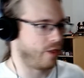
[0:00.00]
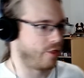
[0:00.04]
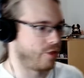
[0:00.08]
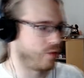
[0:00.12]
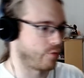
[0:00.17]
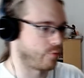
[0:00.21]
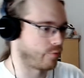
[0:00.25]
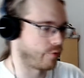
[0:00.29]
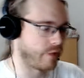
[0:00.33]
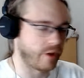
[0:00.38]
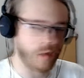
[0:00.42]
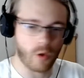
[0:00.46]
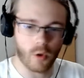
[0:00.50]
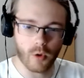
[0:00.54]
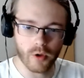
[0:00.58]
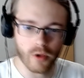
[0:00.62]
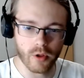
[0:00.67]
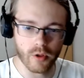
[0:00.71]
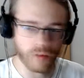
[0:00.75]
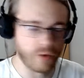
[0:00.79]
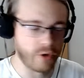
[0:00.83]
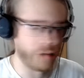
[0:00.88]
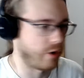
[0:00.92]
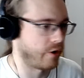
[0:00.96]
the recoil
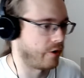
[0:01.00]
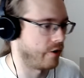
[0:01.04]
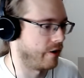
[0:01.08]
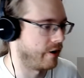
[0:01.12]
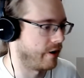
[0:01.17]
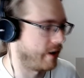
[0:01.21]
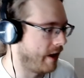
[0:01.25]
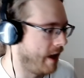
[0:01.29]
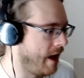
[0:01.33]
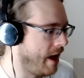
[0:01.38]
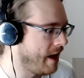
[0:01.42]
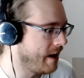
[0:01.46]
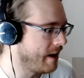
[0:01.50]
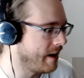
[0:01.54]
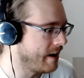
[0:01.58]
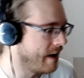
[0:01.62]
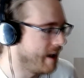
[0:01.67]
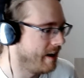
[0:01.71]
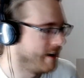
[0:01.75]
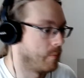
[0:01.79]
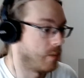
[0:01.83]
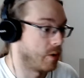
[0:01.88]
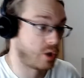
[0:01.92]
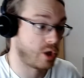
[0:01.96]
took her
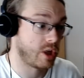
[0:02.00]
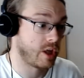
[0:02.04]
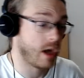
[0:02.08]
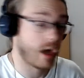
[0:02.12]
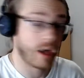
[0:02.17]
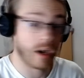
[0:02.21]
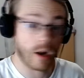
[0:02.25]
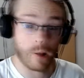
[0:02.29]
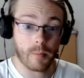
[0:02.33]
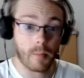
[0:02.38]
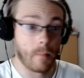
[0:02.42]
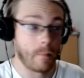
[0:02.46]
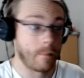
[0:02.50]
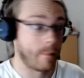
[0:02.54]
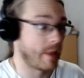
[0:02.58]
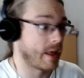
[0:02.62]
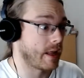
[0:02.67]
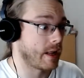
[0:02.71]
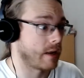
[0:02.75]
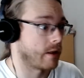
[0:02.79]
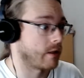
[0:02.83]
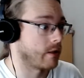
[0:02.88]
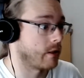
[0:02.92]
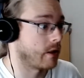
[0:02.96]
again. But she got up
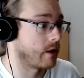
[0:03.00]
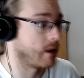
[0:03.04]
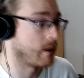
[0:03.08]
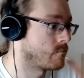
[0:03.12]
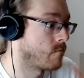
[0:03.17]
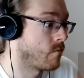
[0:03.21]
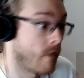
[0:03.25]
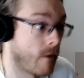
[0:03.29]
immediately.